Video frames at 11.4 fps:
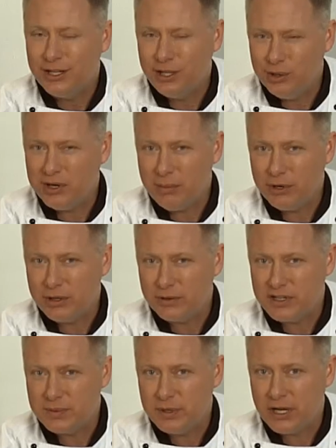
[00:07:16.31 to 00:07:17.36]
cucumber in the
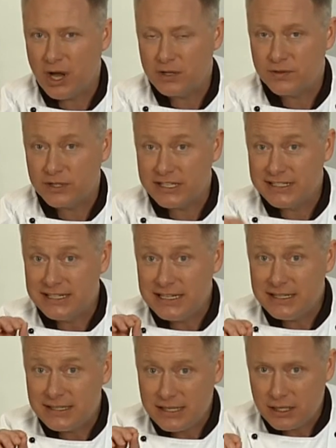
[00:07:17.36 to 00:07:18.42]
recipe calls for a
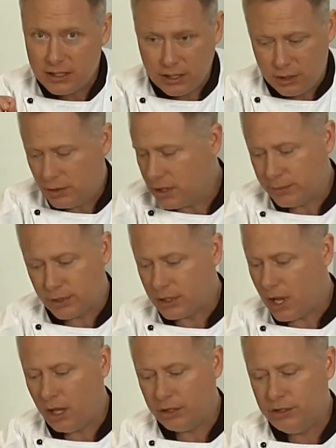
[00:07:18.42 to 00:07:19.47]
de-seeded cucumber, and
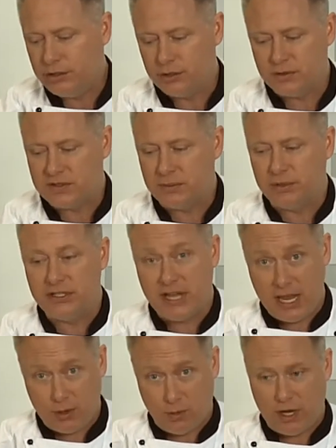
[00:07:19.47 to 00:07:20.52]
all you do is simply
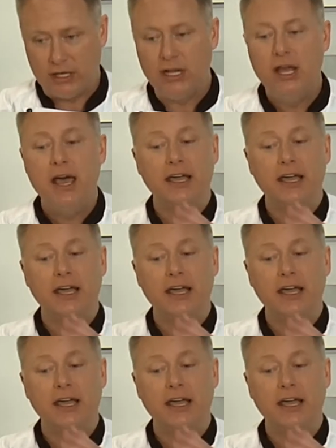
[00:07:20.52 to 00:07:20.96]
take one,